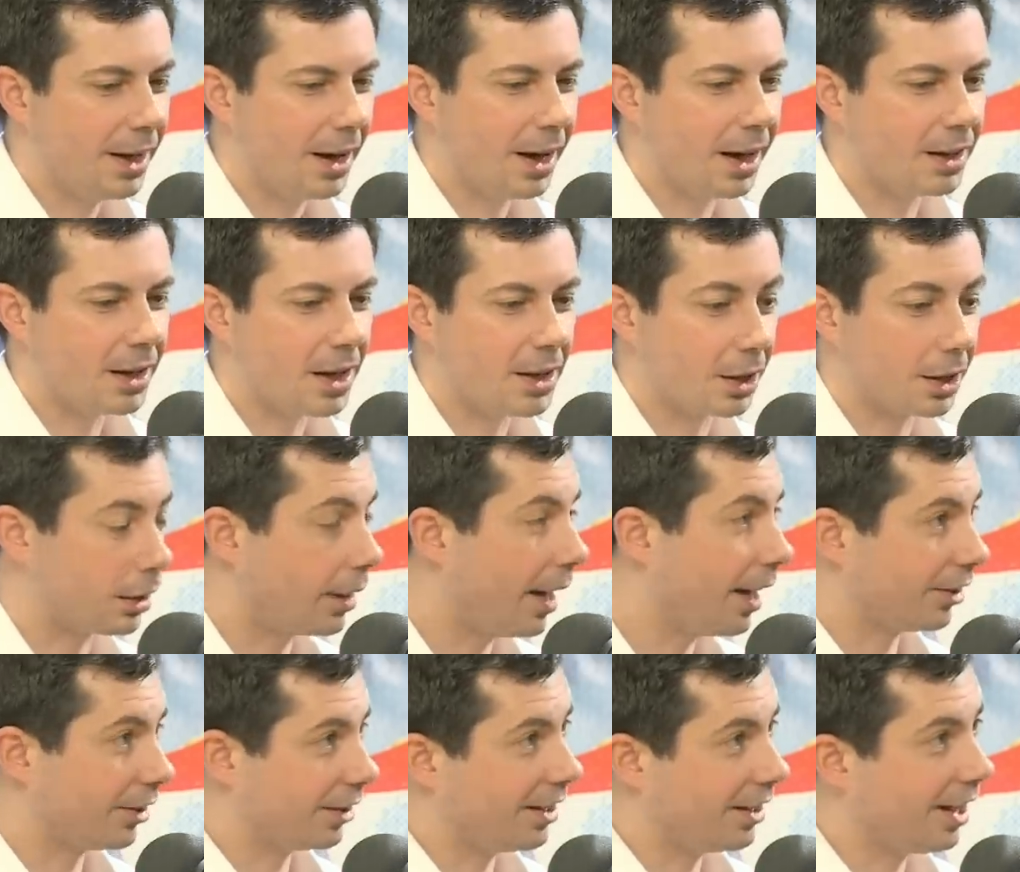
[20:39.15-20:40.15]
And, and the
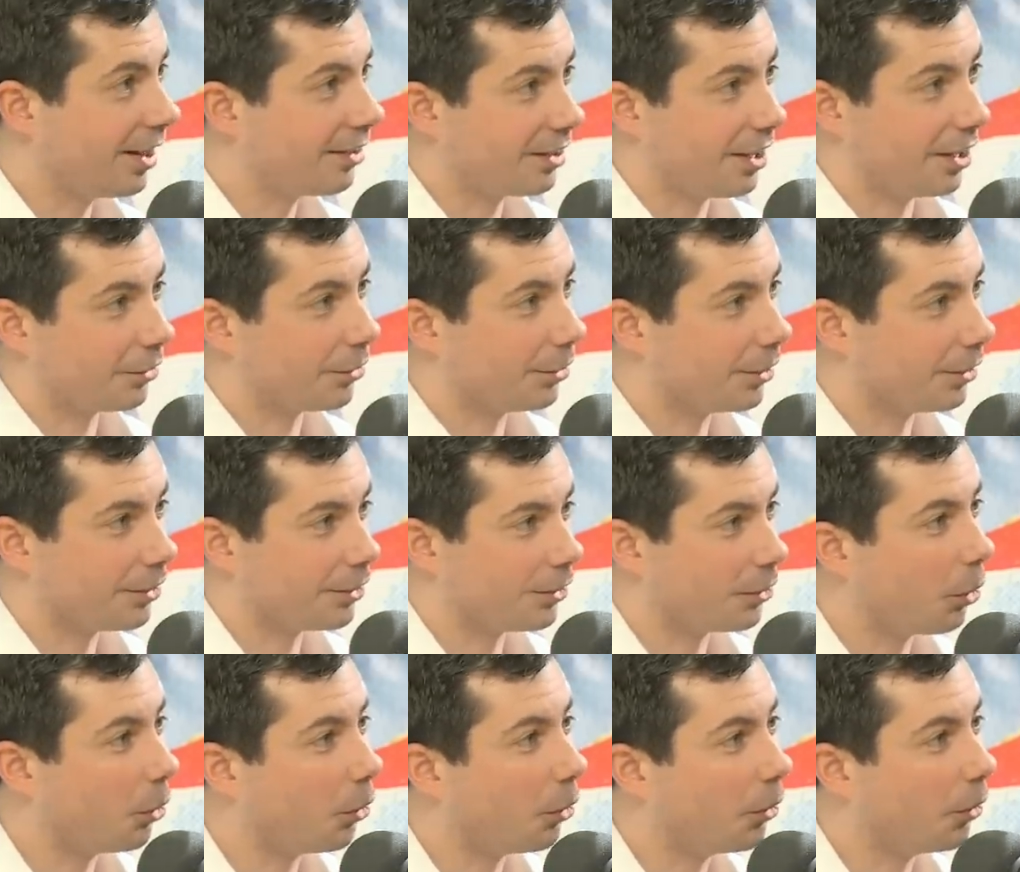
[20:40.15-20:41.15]
classic test case for this is
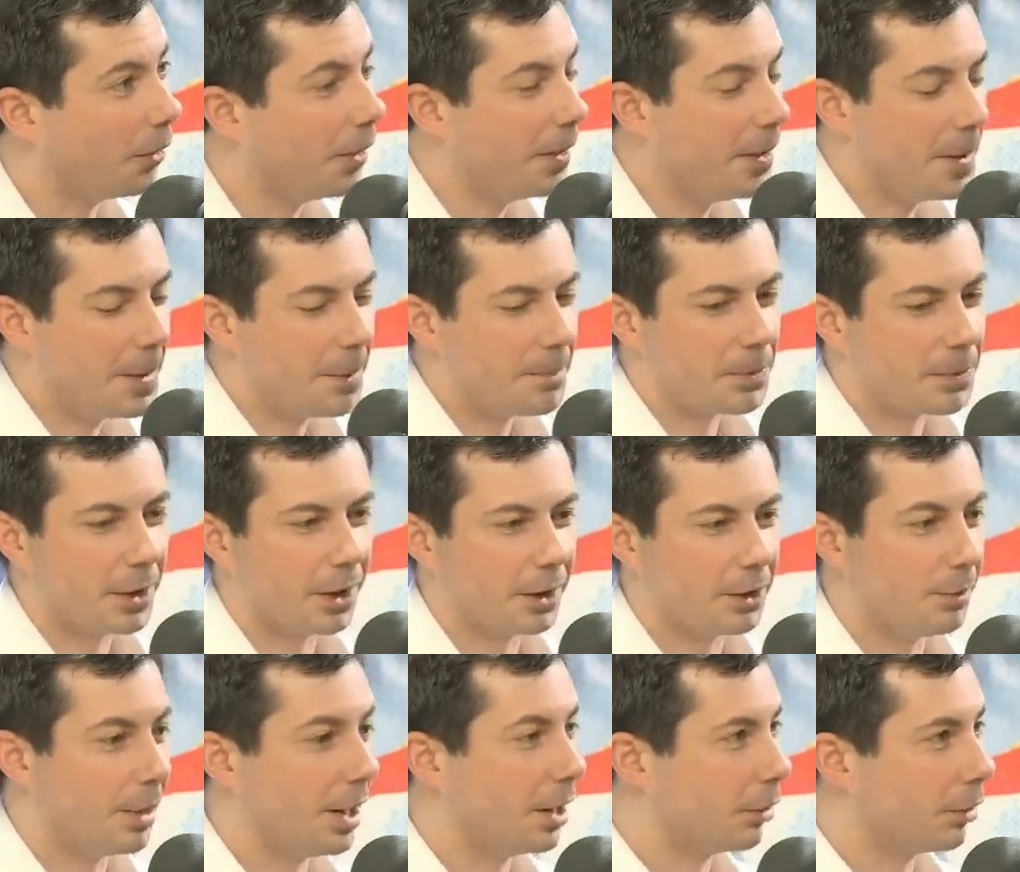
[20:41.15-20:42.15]
a whole uh,
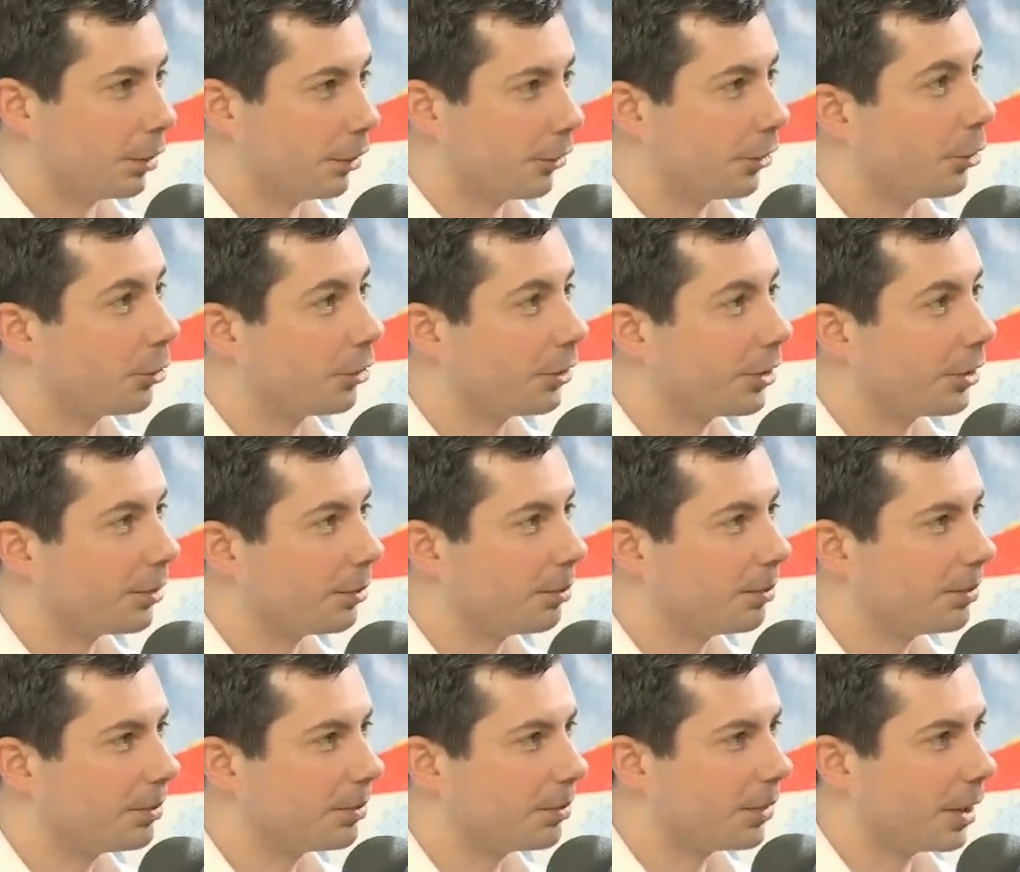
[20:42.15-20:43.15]
debate over socialism,
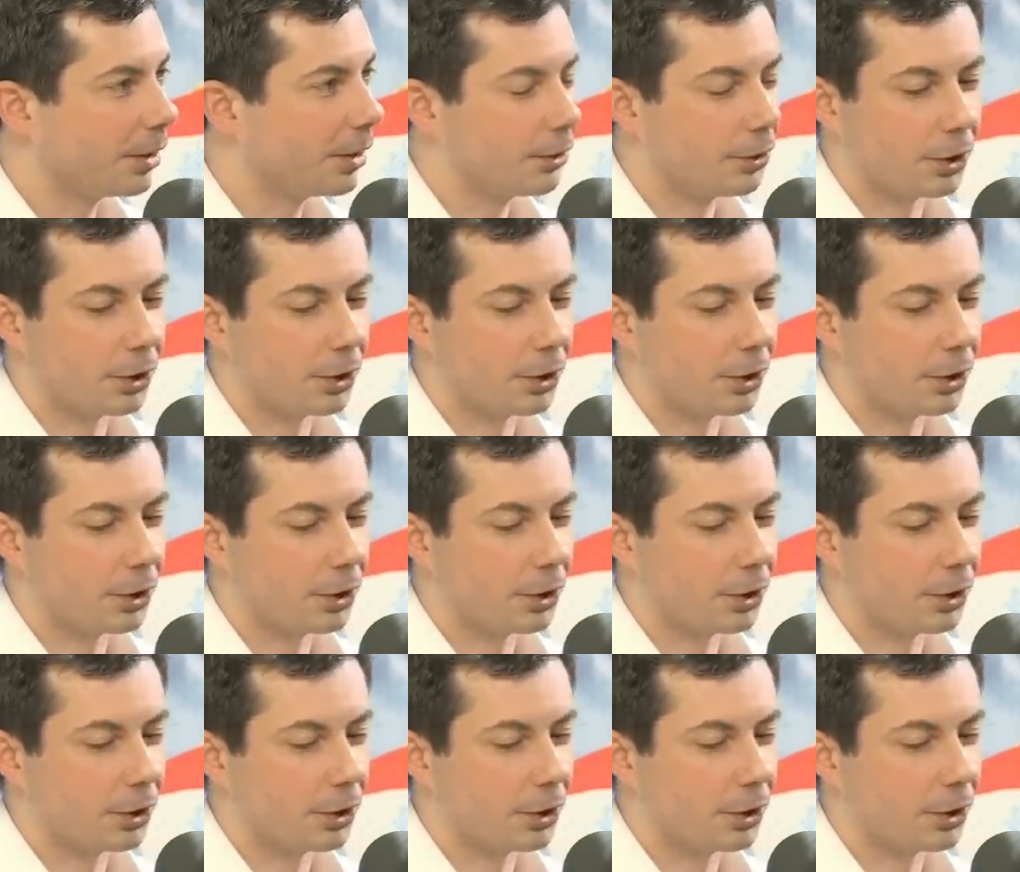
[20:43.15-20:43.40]
right?